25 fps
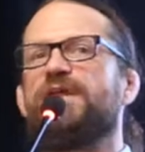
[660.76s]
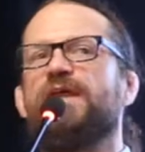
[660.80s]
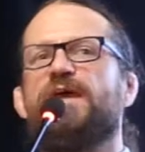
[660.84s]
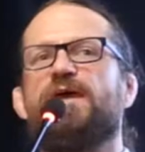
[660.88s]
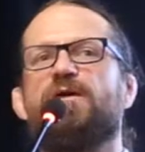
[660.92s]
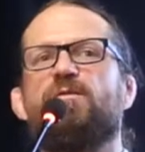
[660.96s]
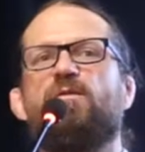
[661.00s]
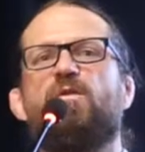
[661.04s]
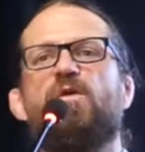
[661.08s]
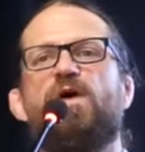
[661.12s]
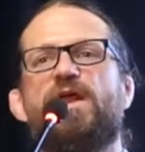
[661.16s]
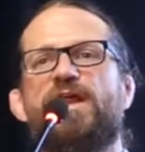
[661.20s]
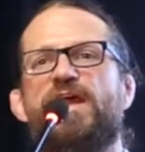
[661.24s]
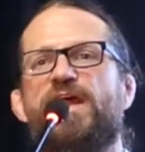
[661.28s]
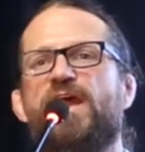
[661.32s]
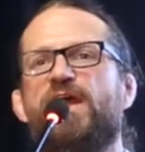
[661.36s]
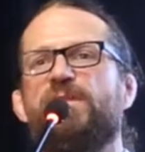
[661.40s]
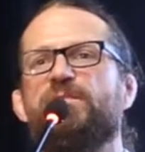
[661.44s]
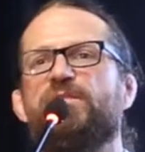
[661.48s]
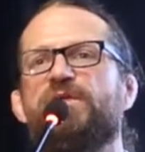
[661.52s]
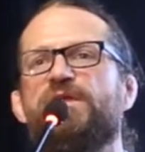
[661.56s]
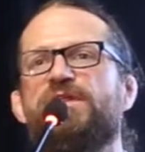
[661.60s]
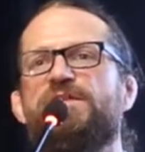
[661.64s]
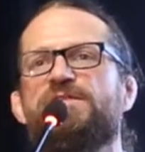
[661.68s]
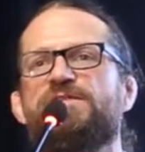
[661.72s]
at what
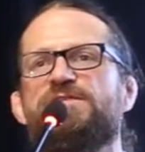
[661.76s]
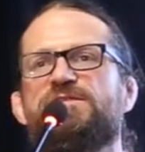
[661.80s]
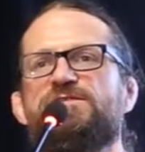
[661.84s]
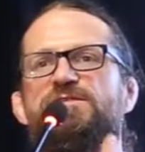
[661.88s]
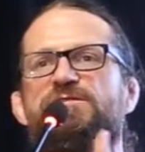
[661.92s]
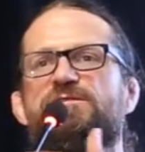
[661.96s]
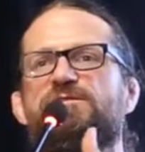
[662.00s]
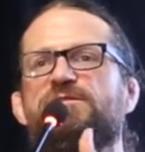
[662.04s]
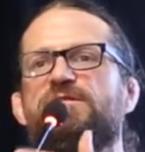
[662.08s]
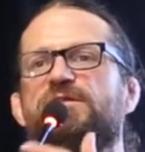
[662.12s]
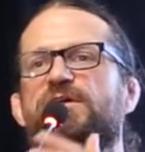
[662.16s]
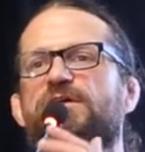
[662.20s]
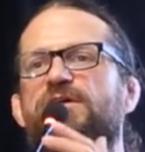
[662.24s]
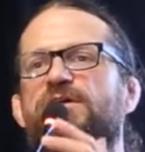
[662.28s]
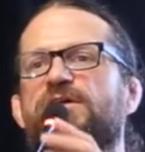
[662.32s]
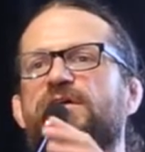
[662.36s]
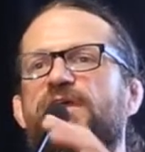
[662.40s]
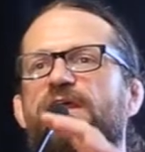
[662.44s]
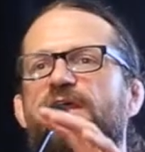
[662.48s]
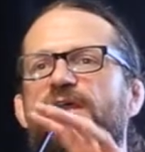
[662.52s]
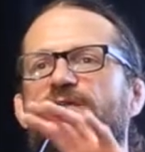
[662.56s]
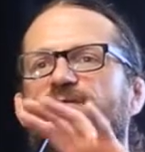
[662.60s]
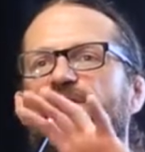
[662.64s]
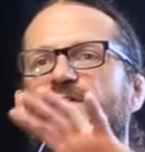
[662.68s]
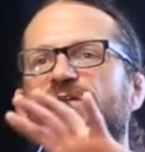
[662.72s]
happens to
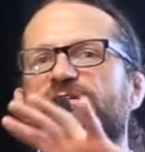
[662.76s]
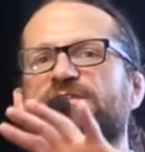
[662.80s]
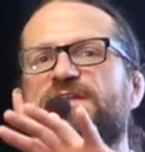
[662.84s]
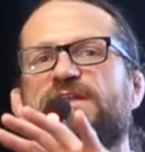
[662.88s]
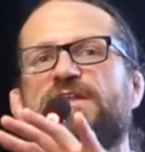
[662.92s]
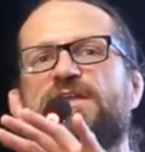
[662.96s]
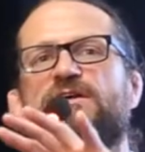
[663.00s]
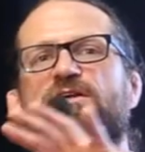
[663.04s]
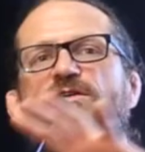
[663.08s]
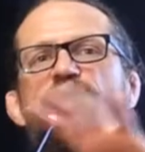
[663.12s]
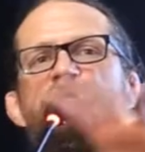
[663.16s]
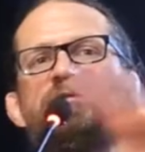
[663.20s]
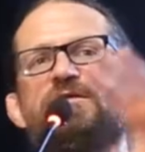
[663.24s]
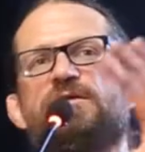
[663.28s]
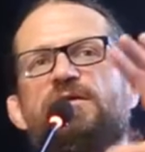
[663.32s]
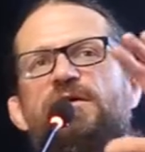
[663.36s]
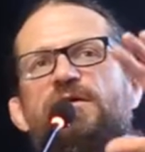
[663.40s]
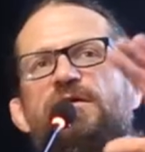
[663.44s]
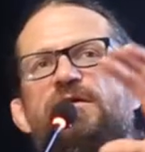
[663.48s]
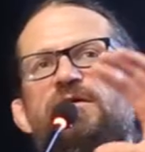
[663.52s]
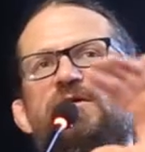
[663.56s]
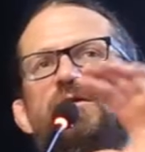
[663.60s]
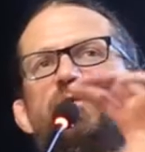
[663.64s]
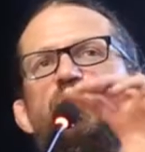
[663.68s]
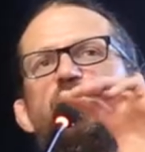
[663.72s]
if there's any
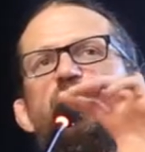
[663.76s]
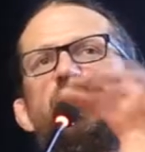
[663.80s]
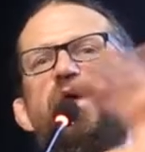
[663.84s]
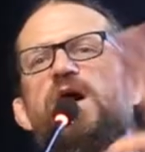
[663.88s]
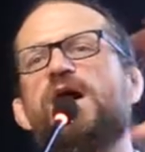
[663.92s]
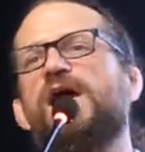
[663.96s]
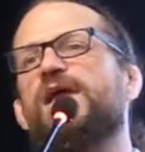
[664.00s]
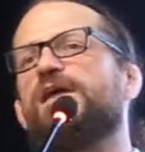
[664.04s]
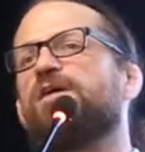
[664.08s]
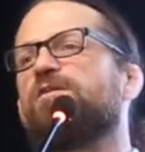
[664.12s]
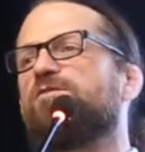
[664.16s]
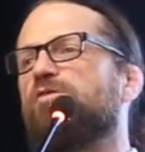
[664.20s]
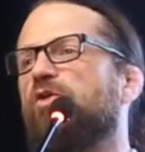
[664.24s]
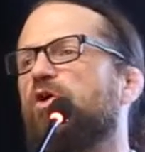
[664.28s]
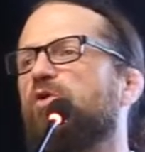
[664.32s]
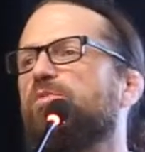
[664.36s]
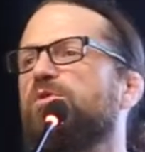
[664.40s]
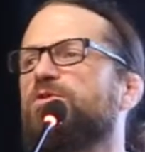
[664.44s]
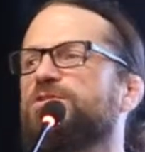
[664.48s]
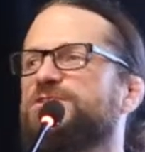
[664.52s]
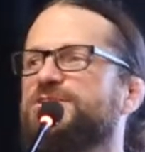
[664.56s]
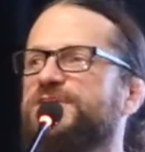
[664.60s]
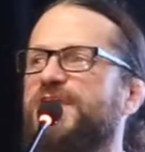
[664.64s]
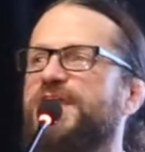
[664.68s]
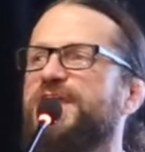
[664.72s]
wide
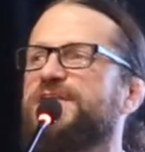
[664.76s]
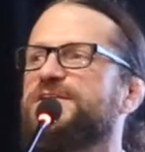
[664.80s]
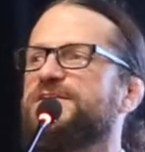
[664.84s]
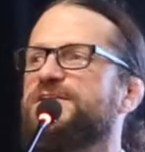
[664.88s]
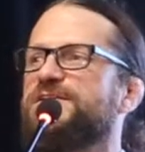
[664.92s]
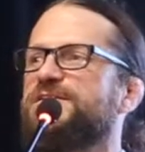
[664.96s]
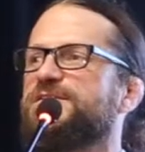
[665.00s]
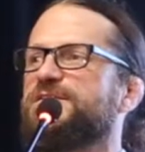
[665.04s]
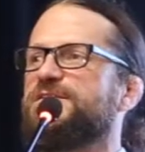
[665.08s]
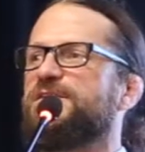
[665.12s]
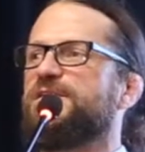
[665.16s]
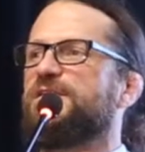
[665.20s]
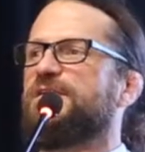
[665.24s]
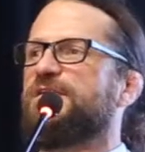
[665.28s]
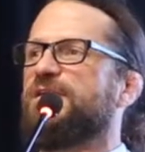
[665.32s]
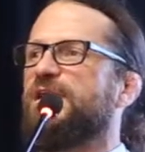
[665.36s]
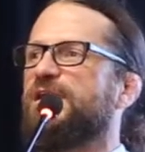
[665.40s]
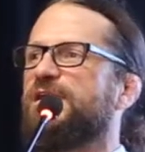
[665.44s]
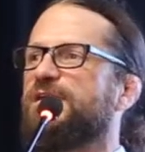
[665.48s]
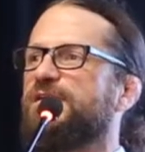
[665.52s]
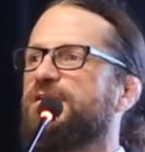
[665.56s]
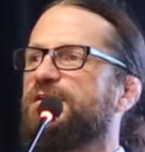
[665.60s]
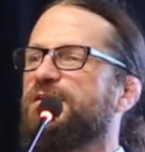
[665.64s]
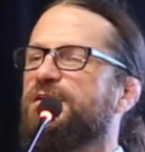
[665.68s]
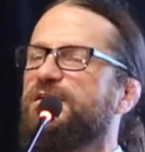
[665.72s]
global changes to the
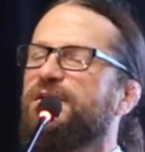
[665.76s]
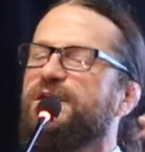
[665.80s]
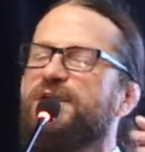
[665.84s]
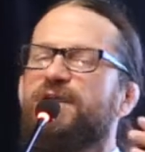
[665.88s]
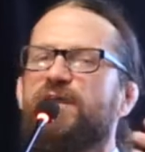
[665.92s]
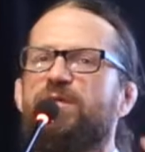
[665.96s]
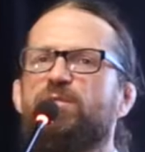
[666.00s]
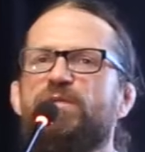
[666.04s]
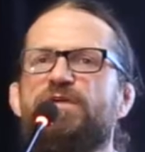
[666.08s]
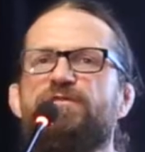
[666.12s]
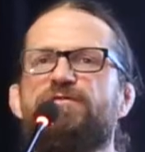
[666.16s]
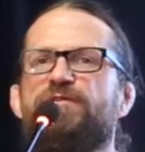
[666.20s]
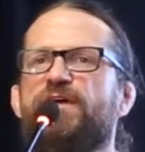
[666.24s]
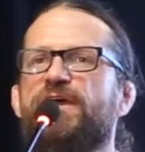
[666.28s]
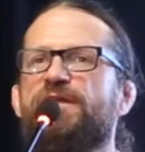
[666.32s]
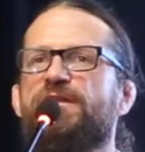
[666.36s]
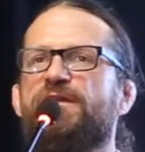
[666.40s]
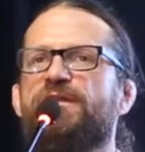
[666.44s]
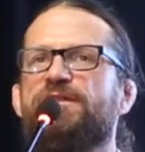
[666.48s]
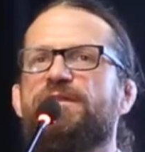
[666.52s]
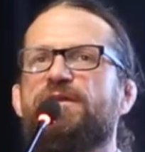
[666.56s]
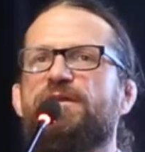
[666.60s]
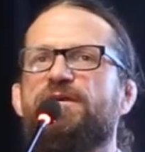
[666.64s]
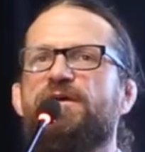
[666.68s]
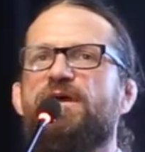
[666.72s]
gut. We find
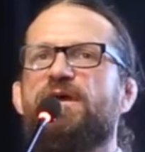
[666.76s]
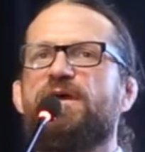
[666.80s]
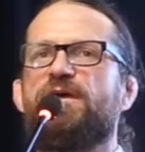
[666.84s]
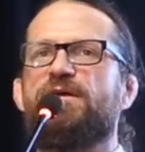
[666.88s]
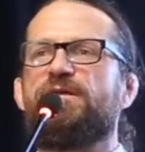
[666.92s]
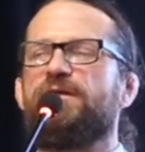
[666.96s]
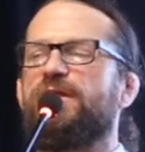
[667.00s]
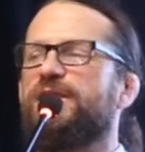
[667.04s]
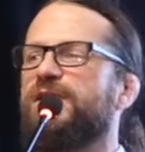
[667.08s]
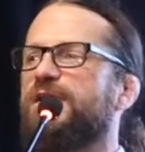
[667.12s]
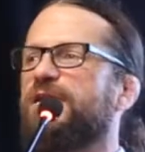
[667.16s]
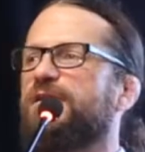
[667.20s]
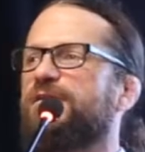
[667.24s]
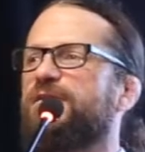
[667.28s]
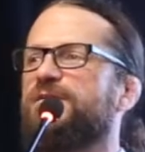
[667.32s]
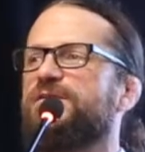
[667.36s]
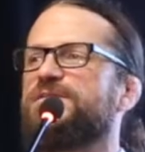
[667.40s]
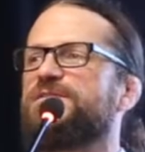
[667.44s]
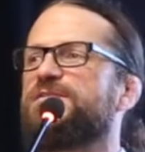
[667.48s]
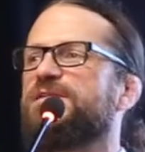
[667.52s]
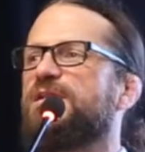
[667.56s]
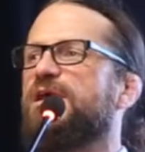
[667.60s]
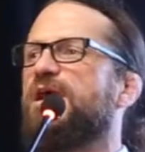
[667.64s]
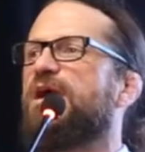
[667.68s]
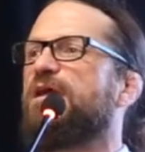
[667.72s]
that there aren't any, and
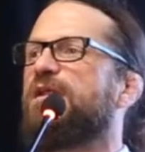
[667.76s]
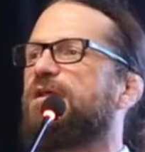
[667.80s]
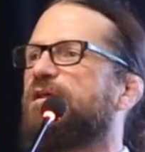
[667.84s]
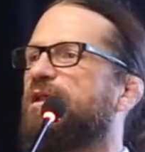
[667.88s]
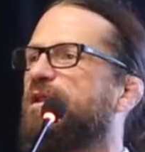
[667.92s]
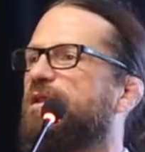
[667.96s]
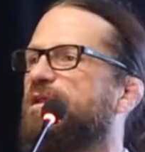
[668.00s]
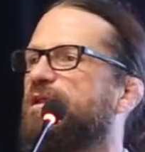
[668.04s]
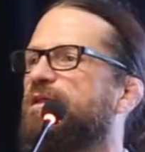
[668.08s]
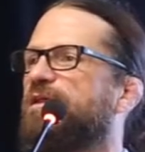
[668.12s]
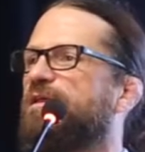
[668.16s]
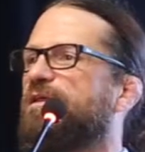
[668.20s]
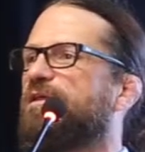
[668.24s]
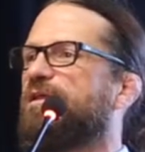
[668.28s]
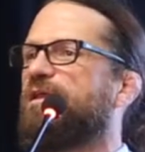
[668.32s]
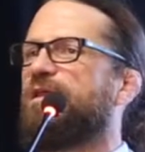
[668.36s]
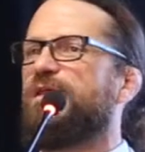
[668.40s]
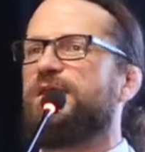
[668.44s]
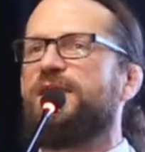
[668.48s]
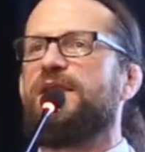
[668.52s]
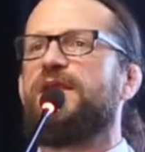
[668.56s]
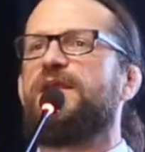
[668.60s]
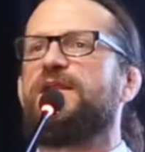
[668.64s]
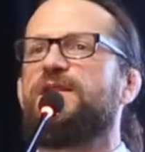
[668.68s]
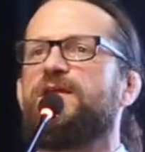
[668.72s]
there's not any
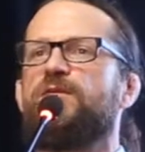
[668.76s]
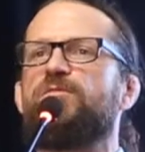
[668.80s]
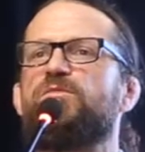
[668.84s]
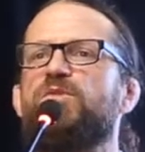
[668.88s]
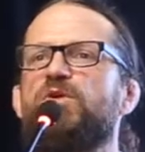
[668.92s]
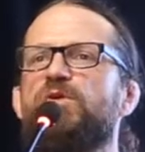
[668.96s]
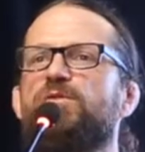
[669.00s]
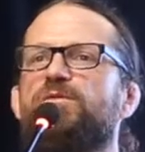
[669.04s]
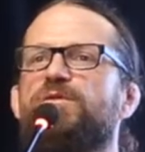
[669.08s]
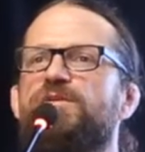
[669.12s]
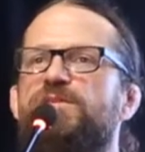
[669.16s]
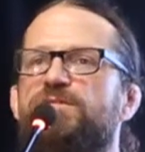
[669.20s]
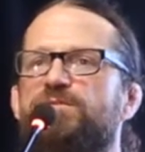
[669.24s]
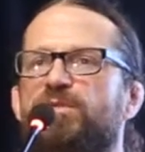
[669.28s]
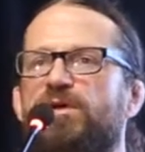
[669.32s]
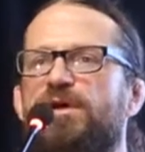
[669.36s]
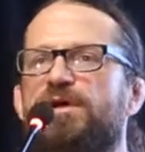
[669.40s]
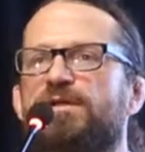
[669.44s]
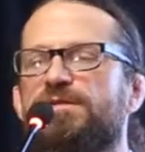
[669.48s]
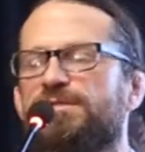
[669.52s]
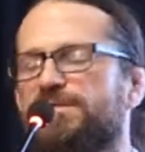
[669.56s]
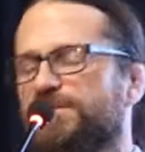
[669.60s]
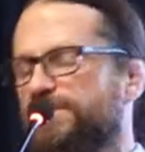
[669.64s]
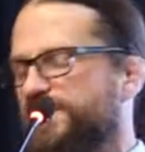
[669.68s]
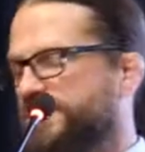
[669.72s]
innate immune
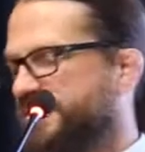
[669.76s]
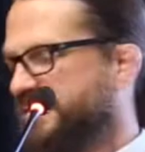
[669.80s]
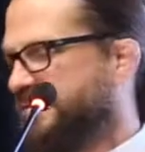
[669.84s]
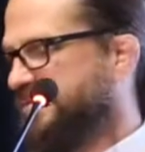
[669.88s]
response.